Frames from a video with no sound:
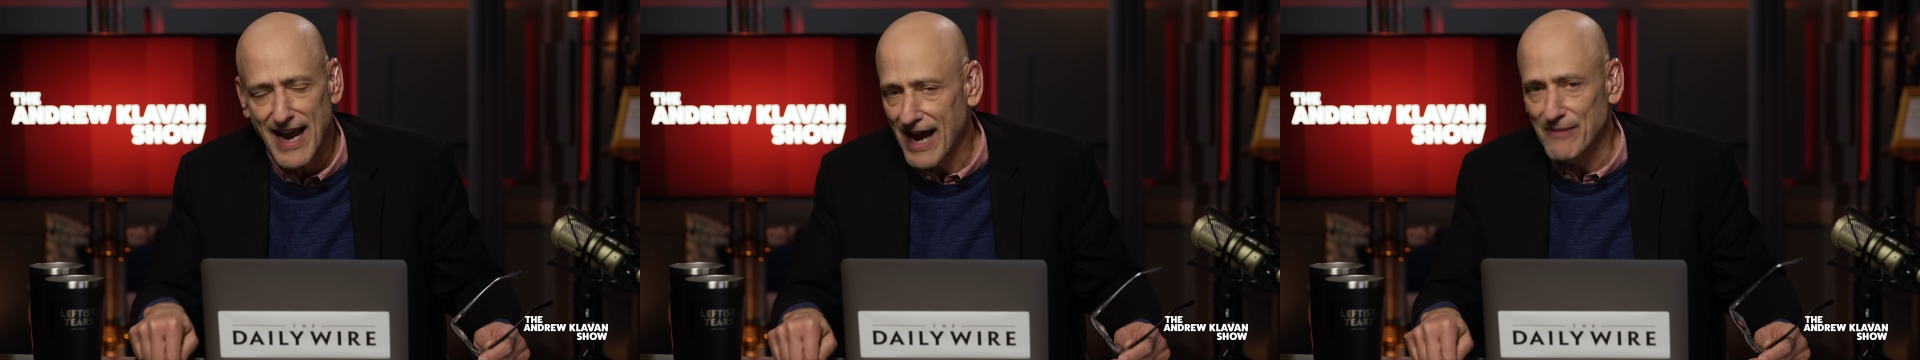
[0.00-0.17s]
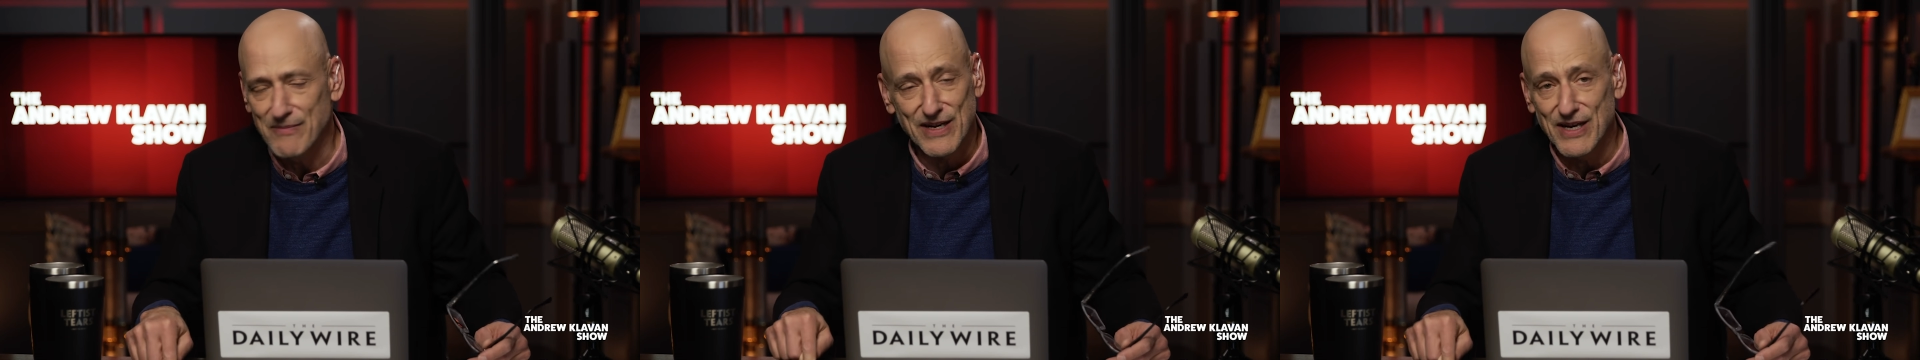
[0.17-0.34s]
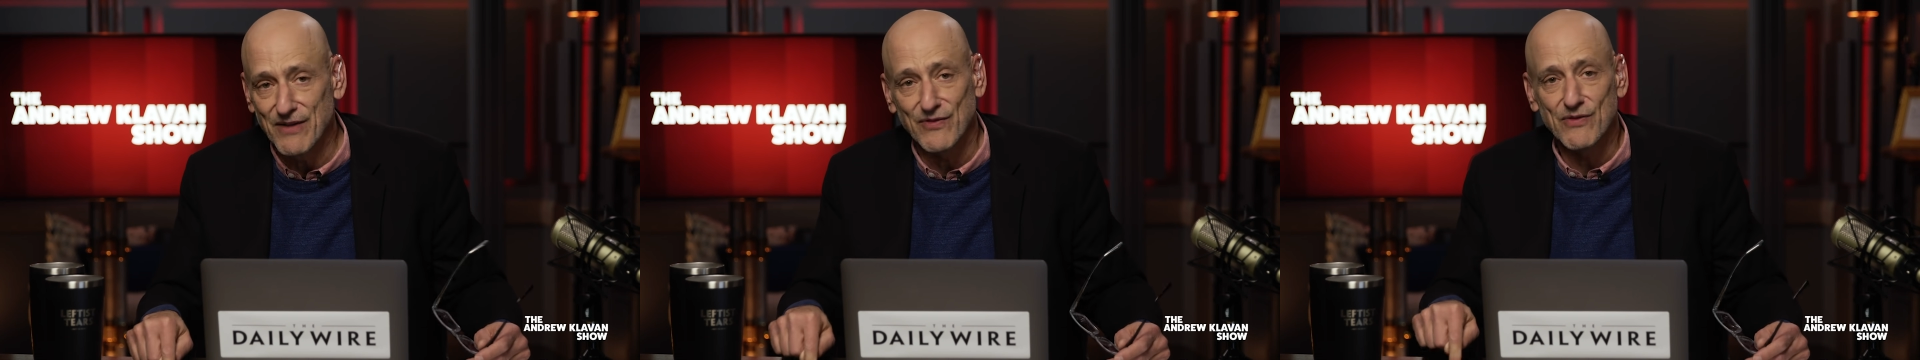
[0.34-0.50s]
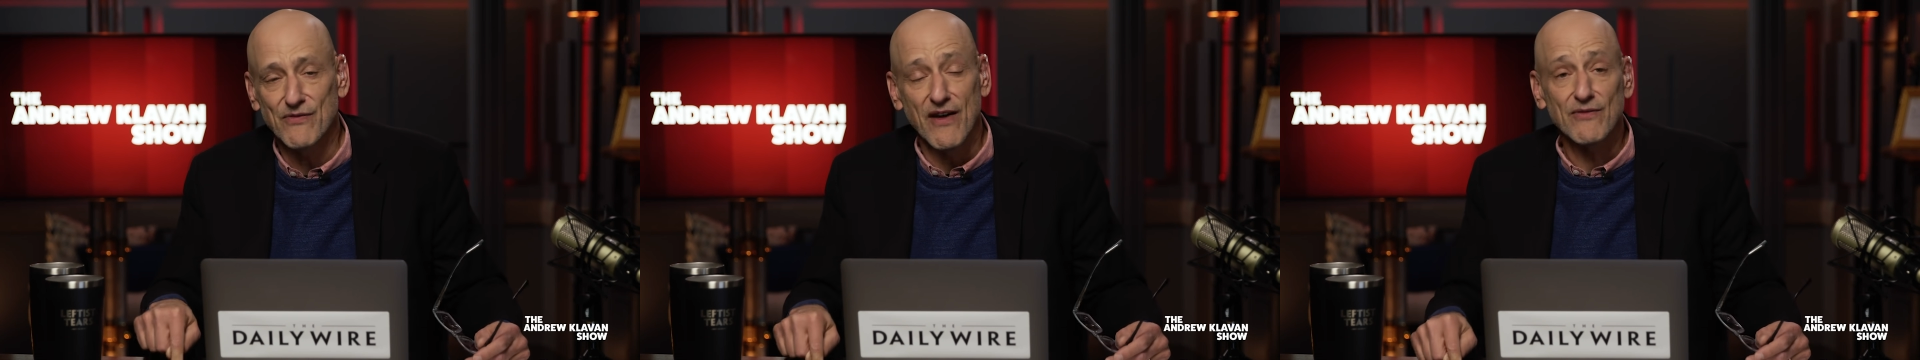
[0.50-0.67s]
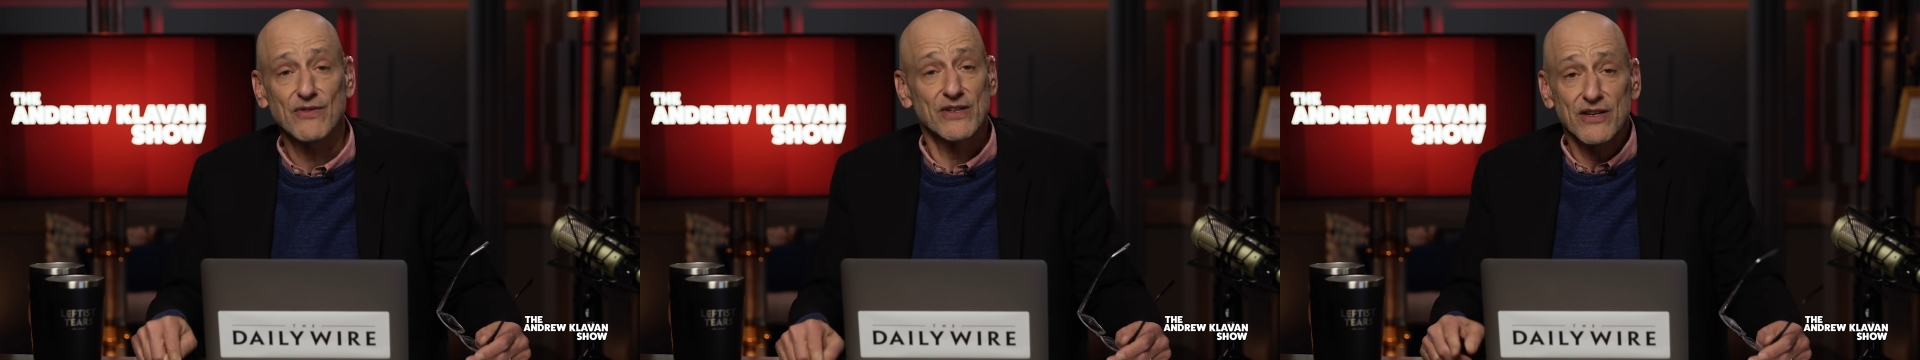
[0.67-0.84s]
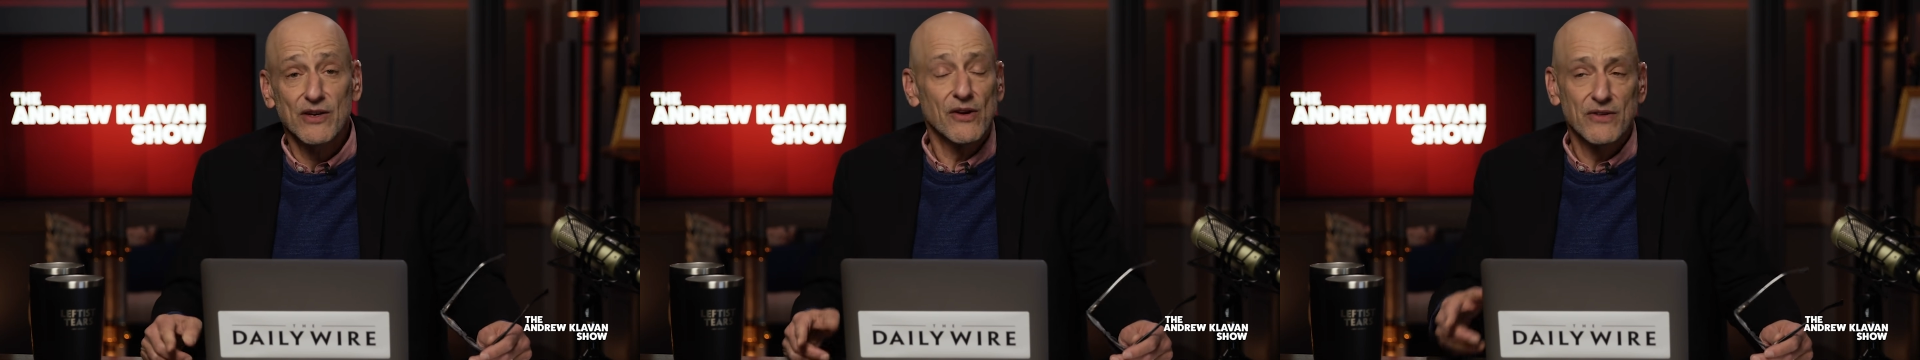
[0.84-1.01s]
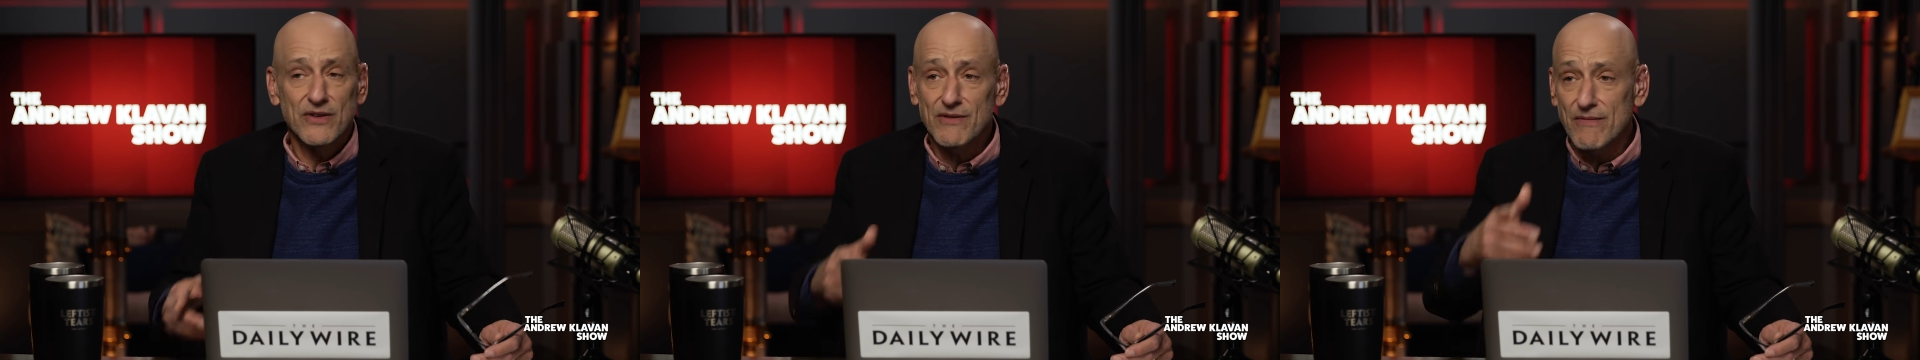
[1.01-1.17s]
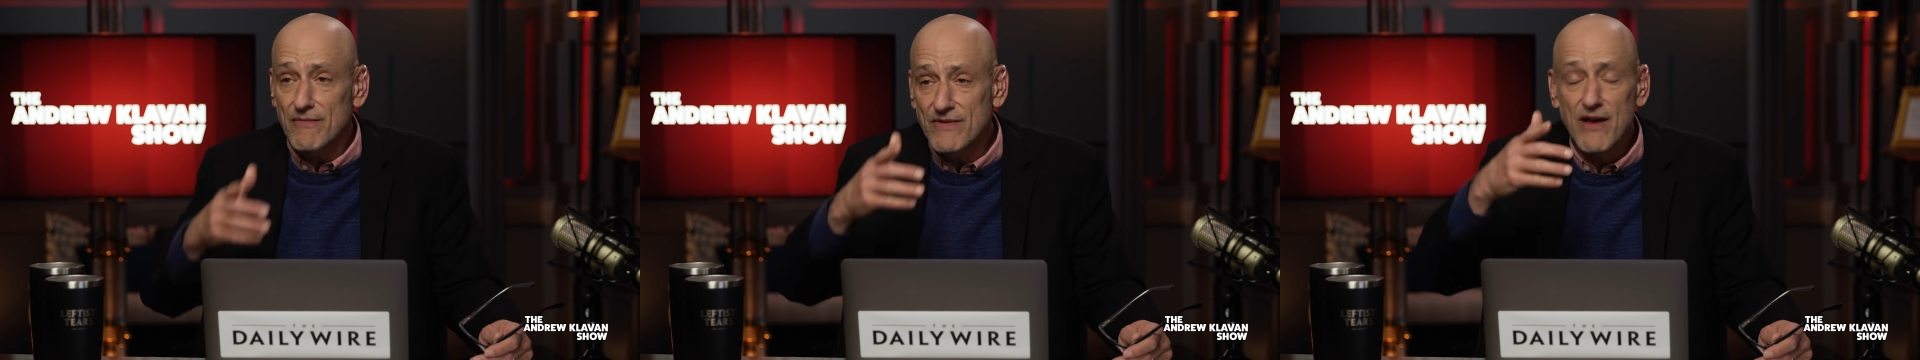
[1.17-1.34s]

I mean, if you've ever, you know, you